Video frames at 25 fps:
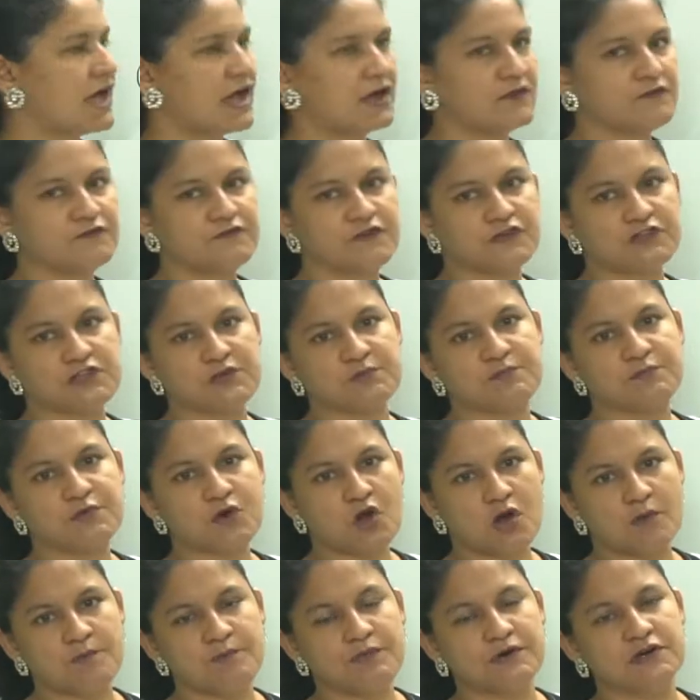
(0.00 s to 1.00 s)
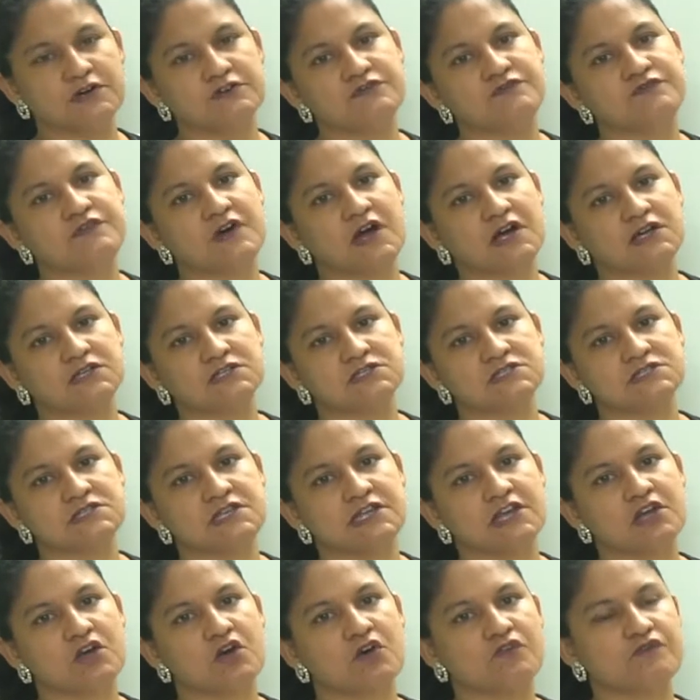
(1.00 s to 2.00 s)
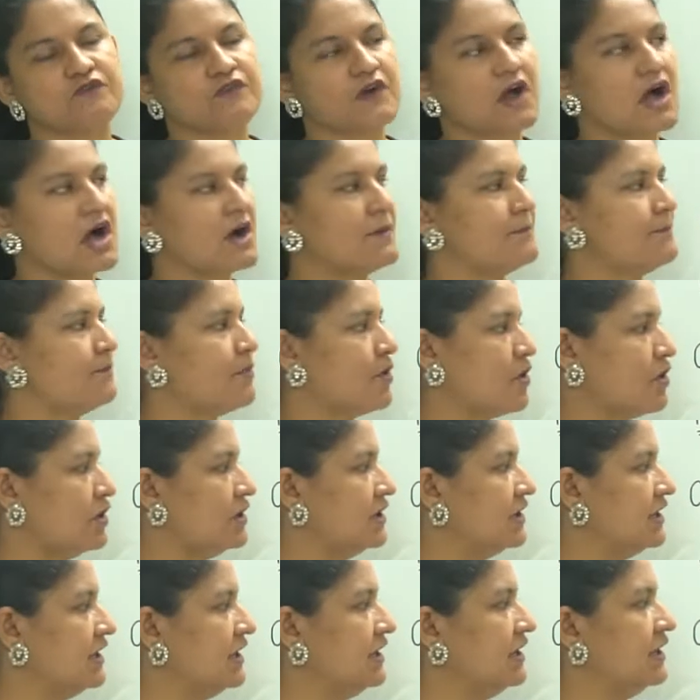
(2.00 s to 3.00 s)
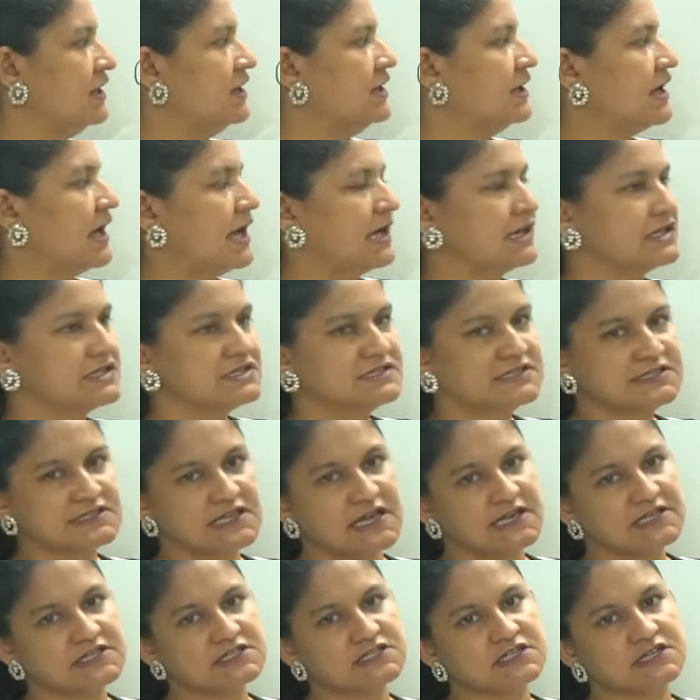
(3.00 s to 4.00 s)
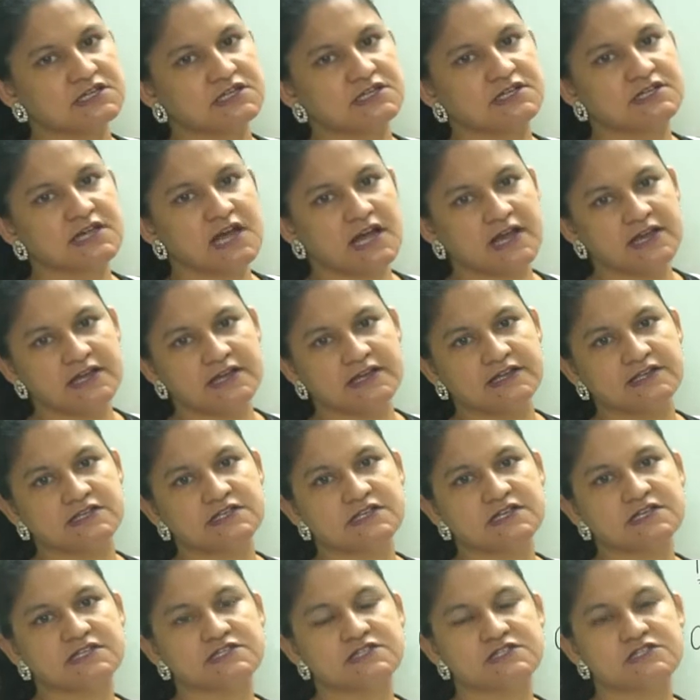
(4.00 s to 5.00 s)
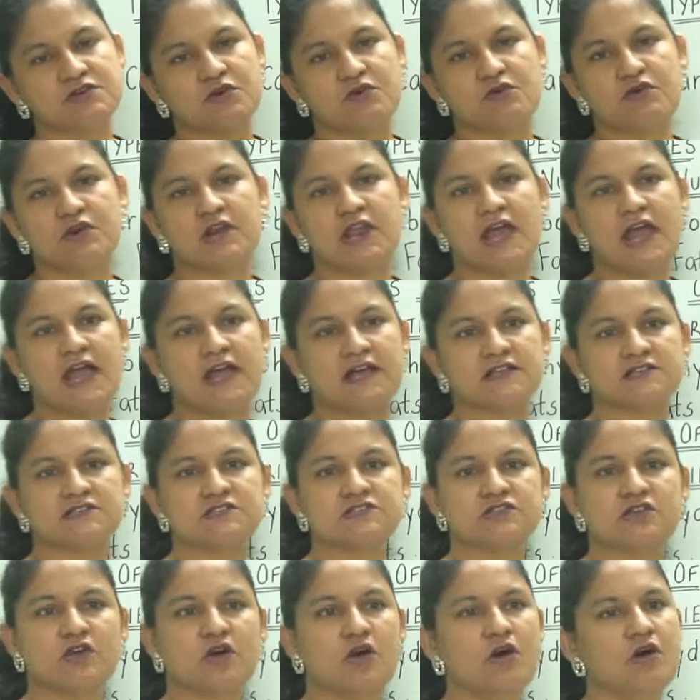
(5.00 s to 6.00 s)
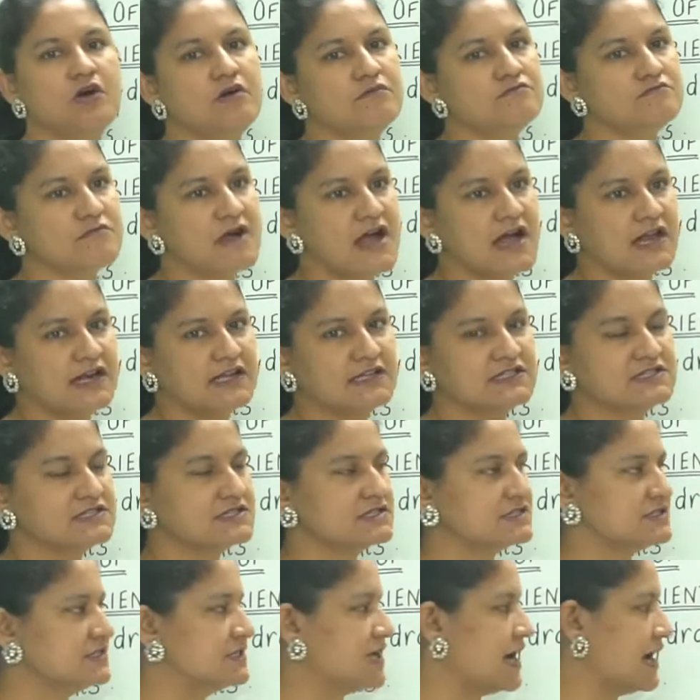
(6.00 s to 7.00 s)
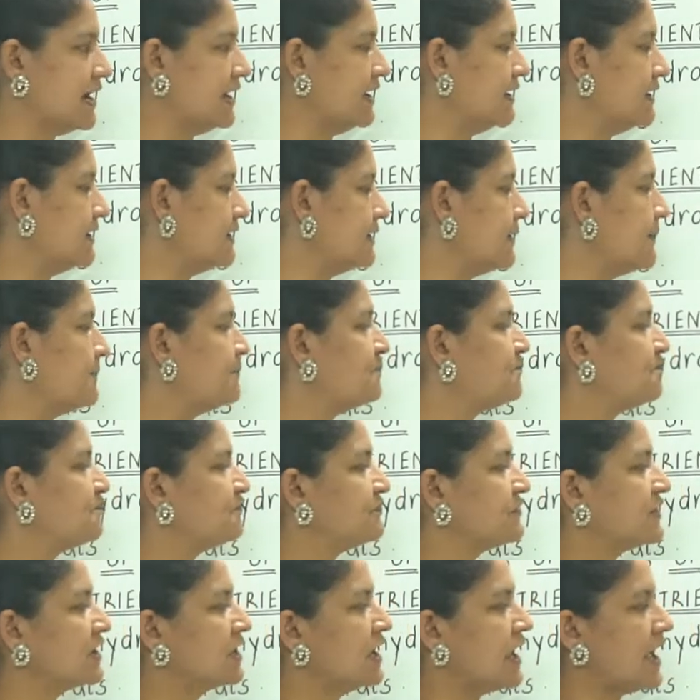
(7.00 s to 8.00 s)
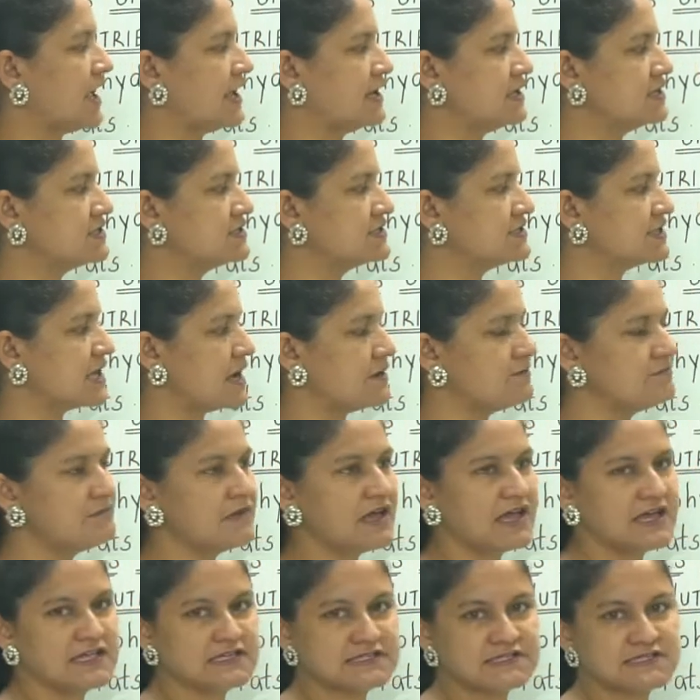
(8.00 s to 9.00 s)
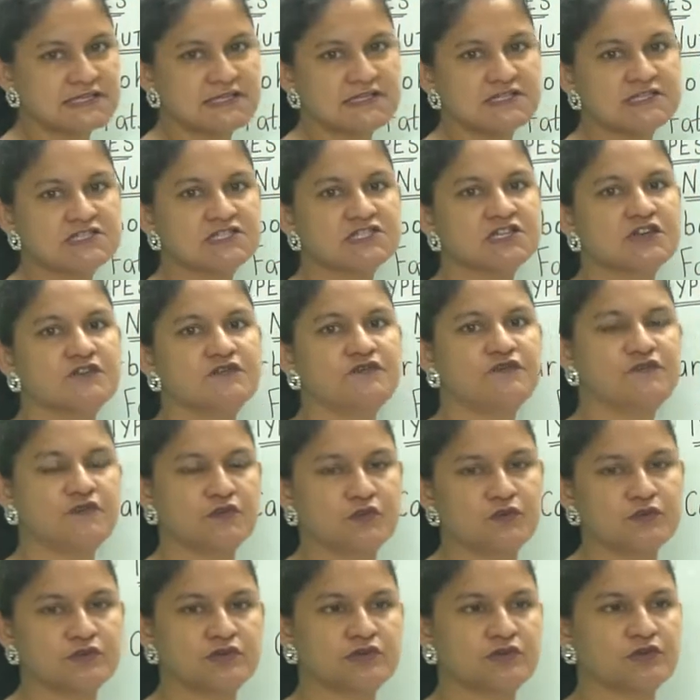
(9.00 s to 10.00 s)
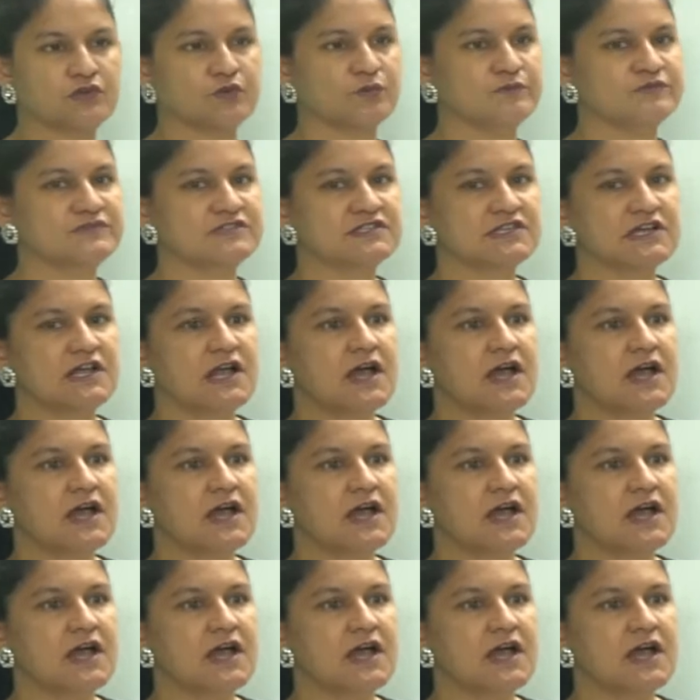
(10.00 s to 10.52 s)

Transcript: for the proper functioning of our body. And such a diet is known as your balanced diet. And some essential food groups